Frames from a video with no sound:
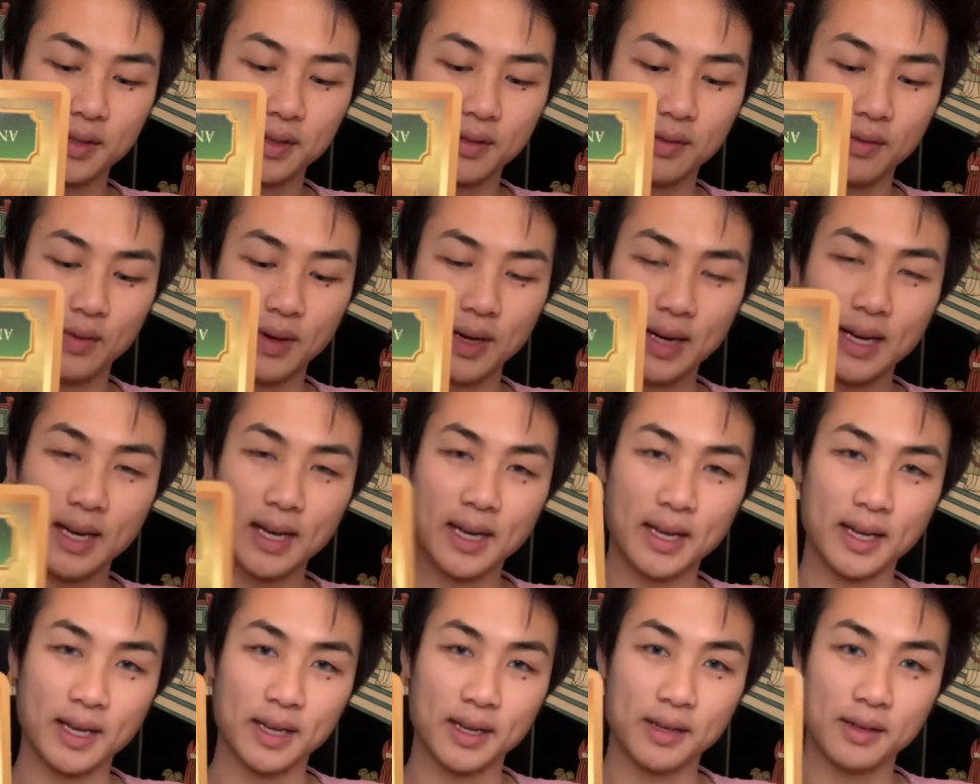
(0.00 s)

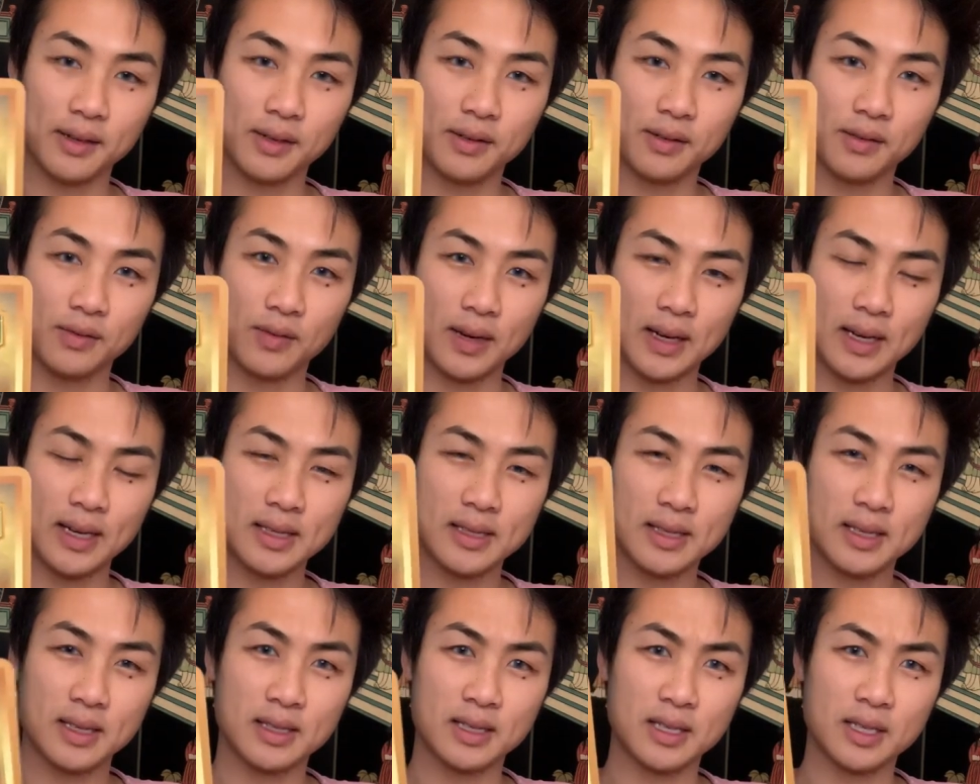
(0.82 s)
Why? Why
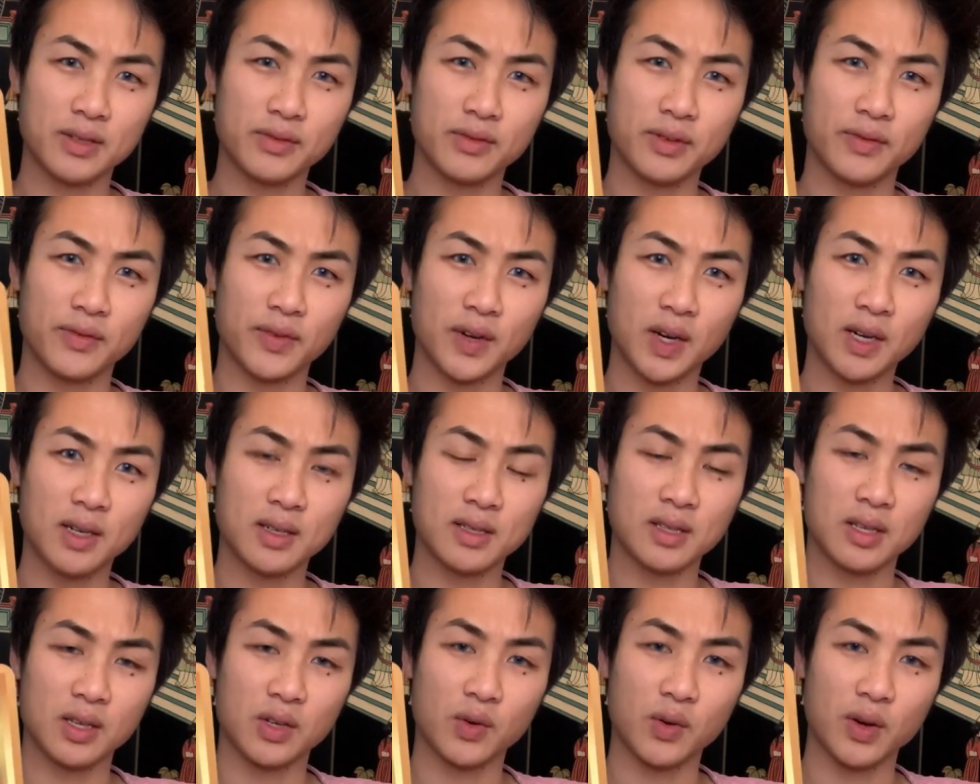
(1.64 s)
is this in
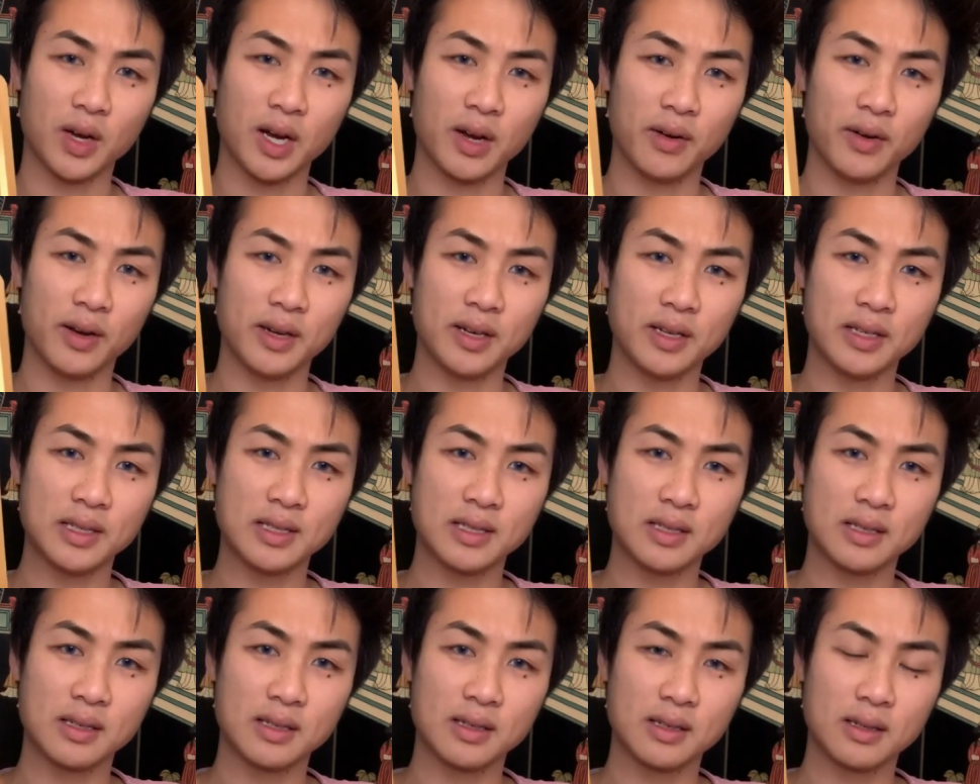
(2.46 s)
reverse,
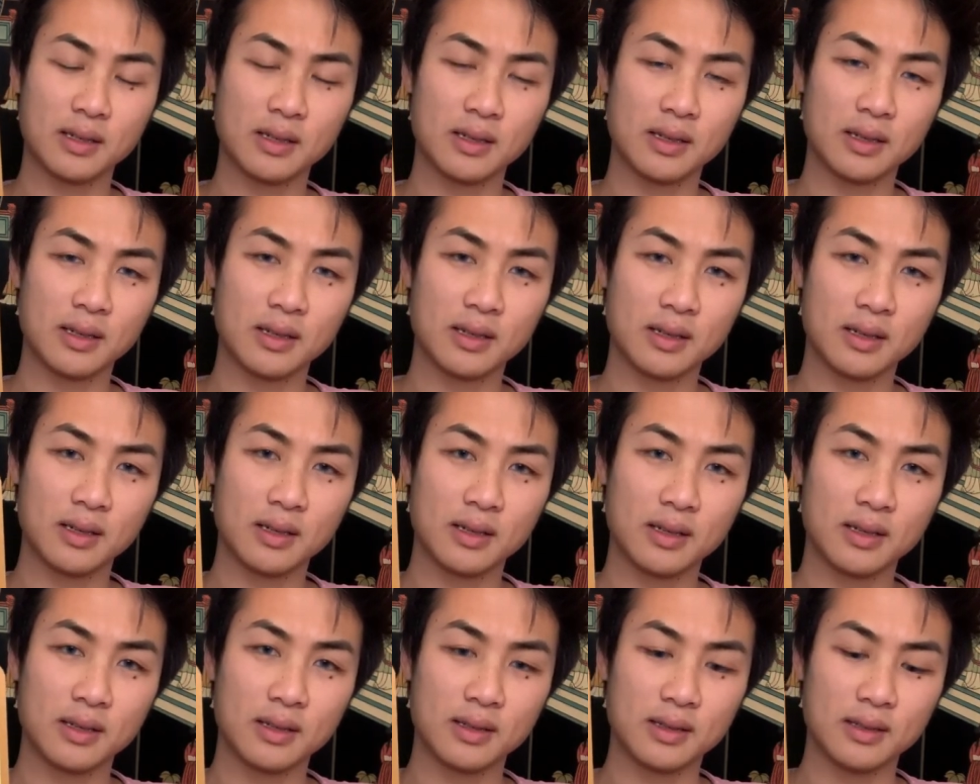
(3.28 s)
Aquarius?
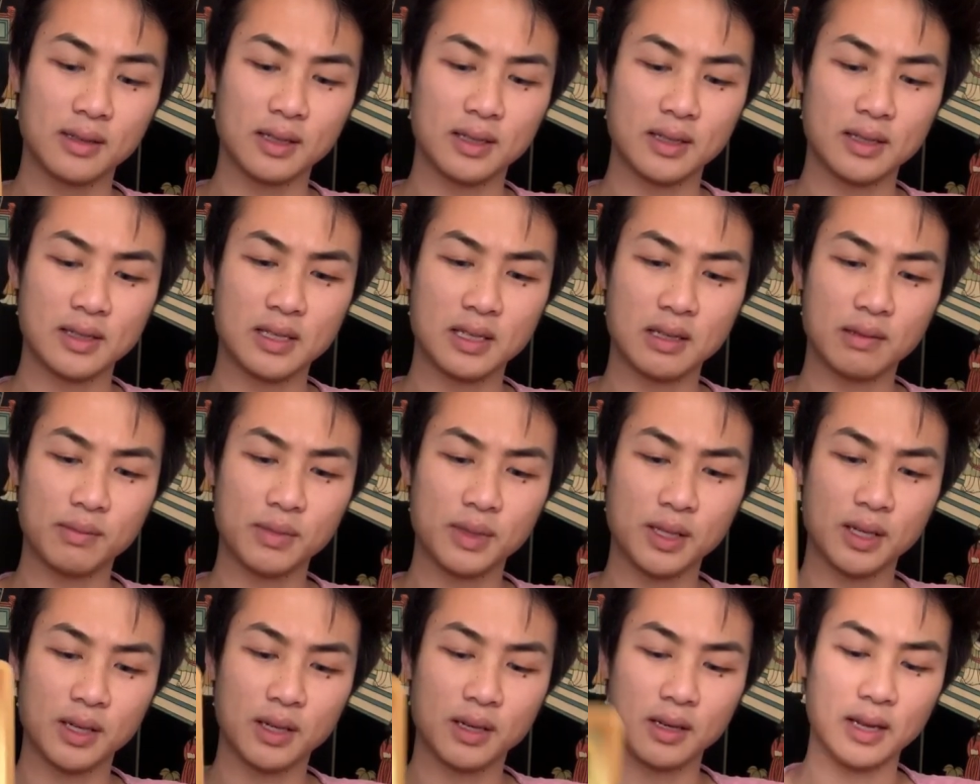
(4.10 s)
There's
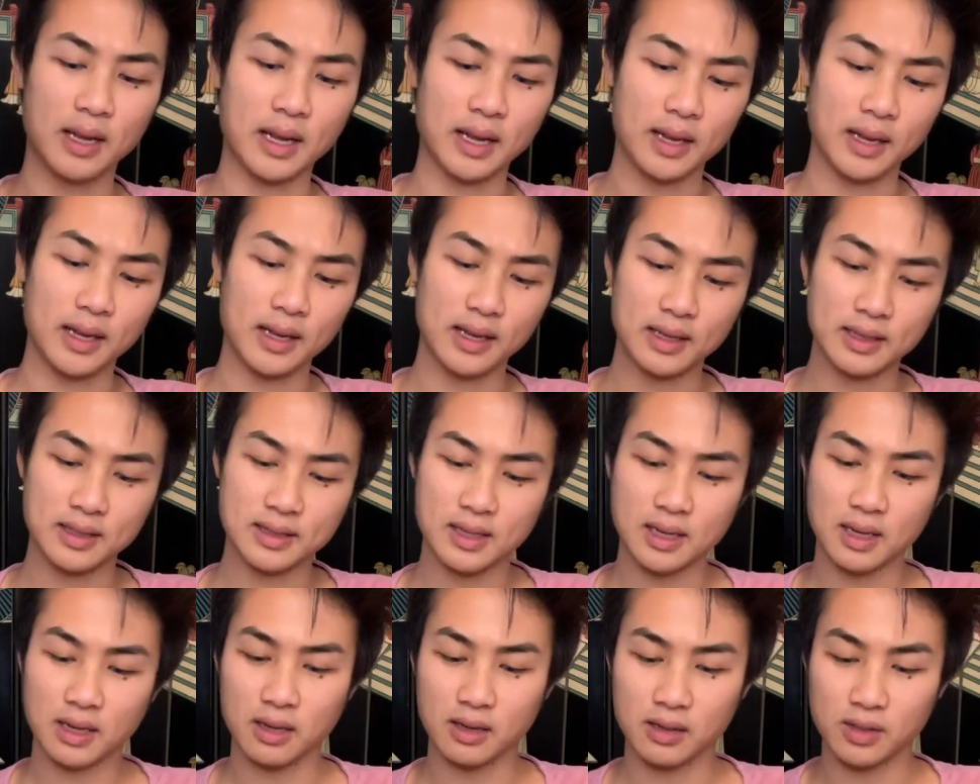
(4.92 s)
something like, it's
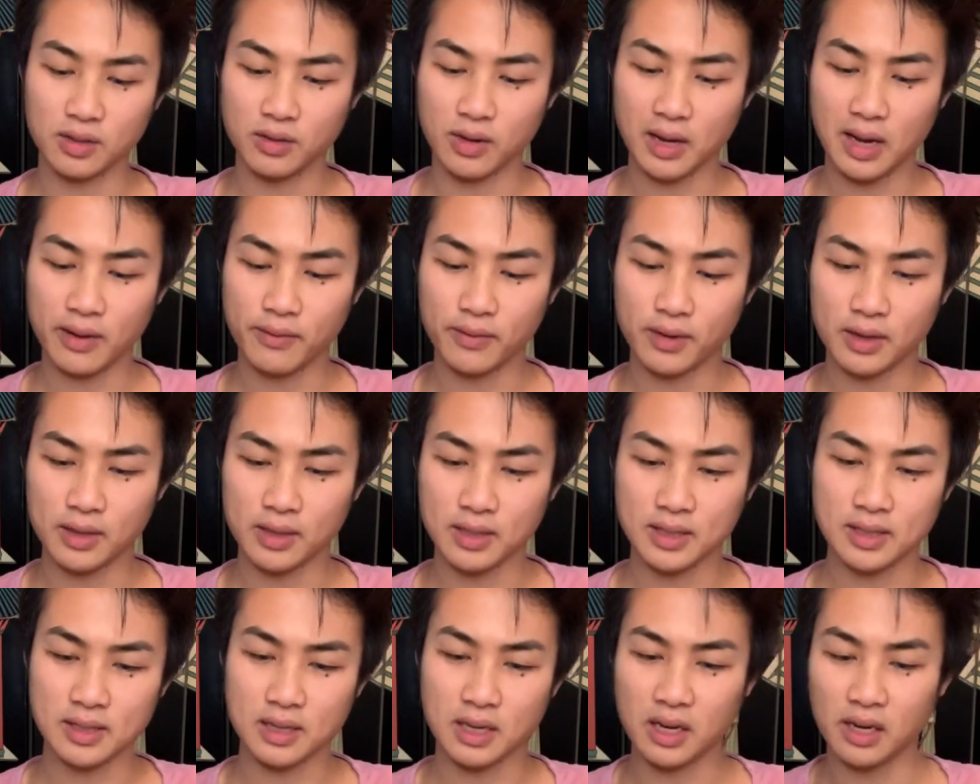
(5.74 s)
like you have all
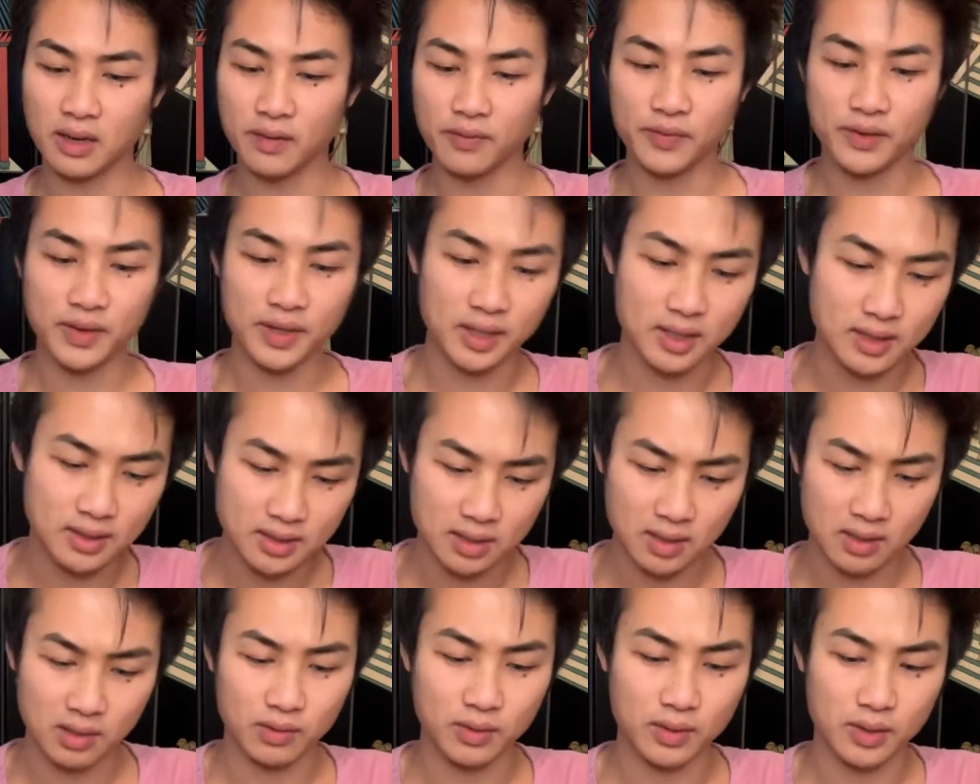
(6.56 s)
this confidence
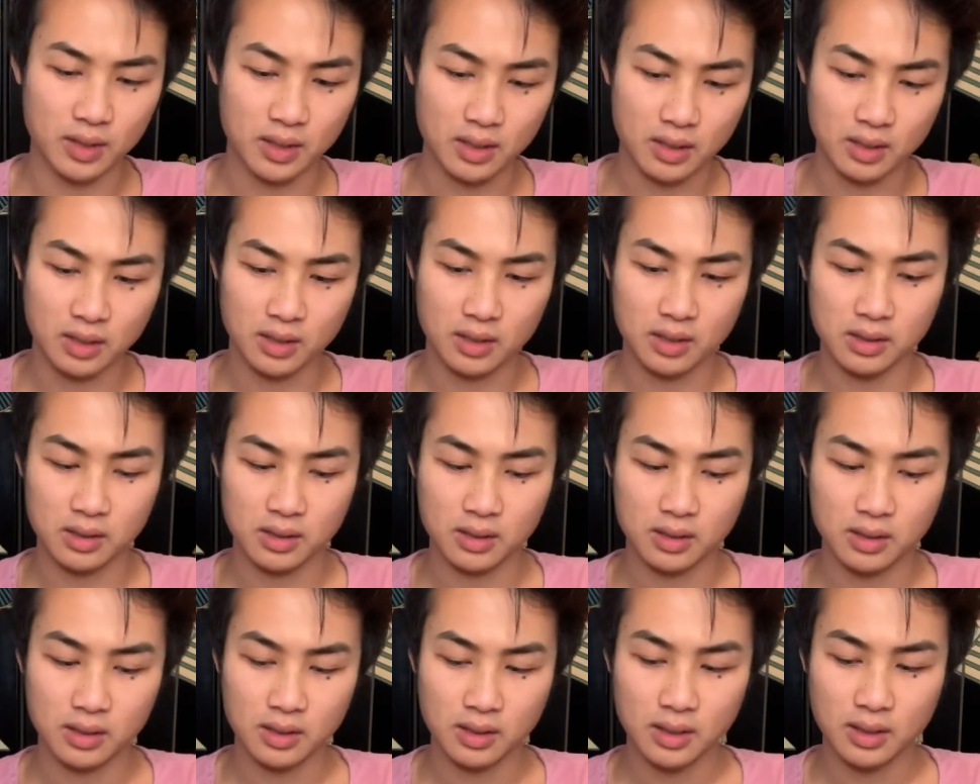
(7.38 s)
going on,
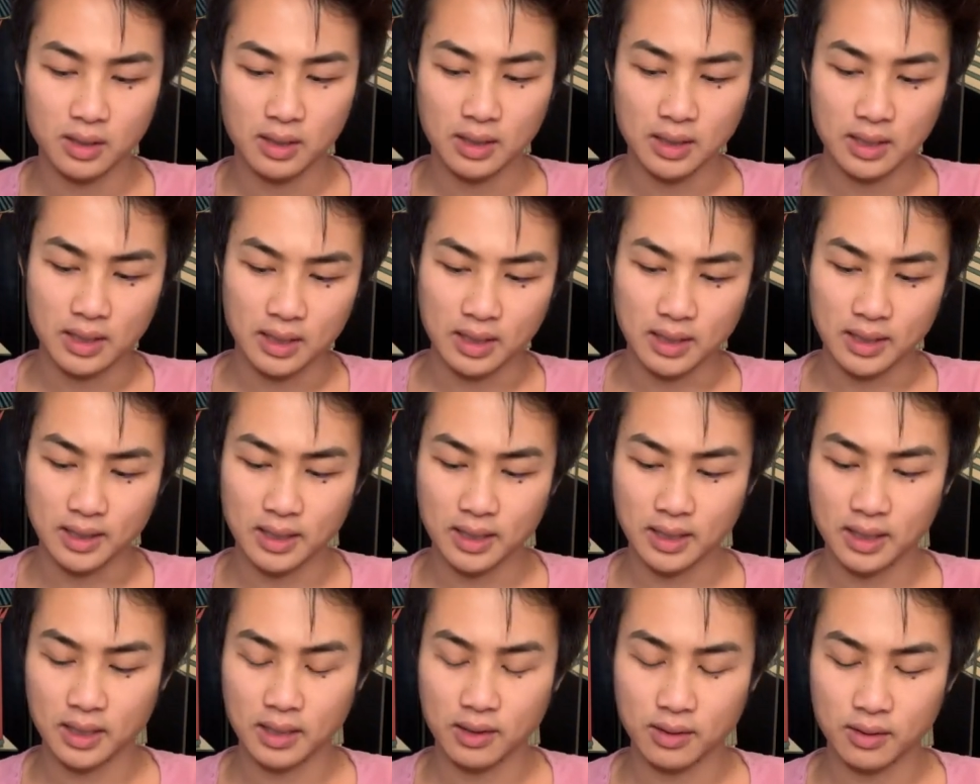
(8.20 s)
and
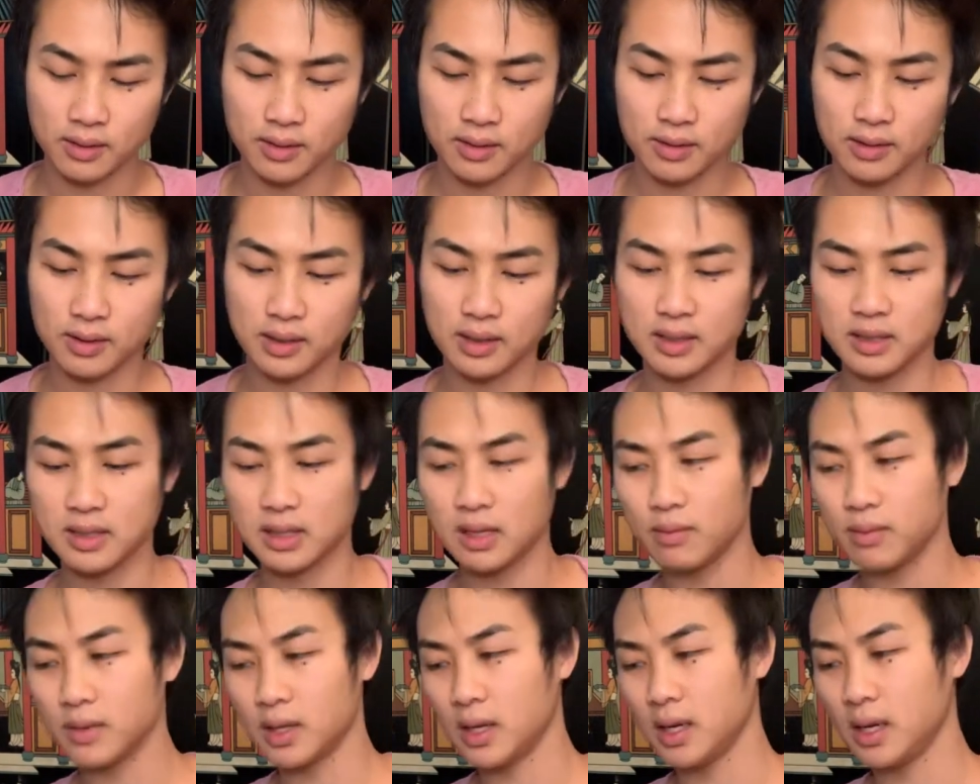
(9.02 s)
then there's
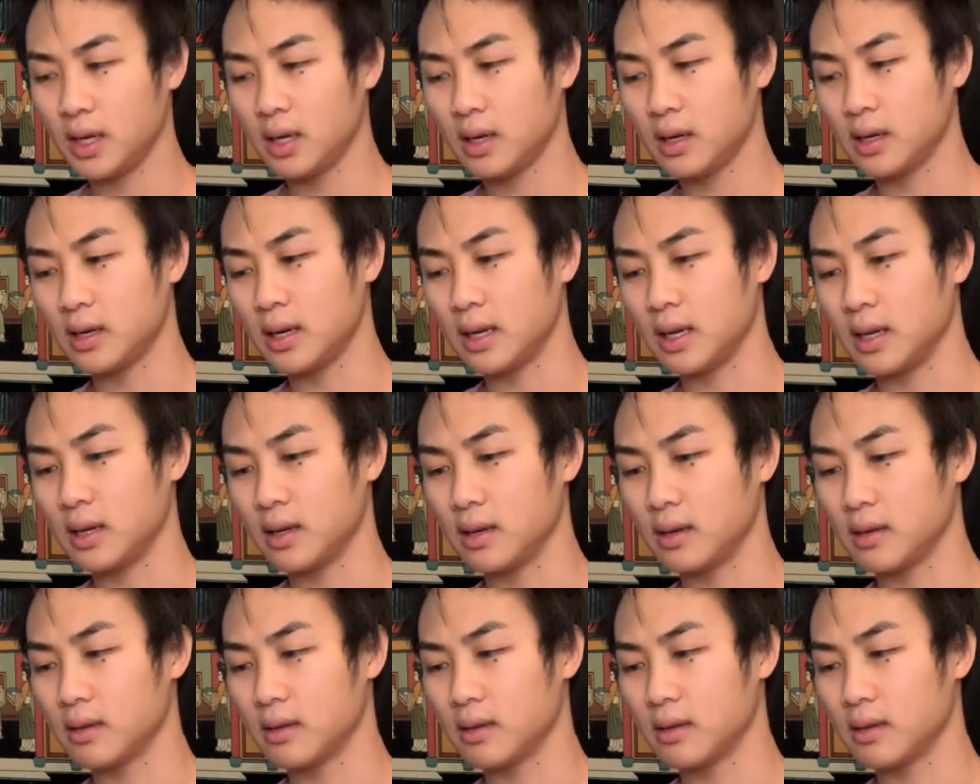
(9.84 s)
something here that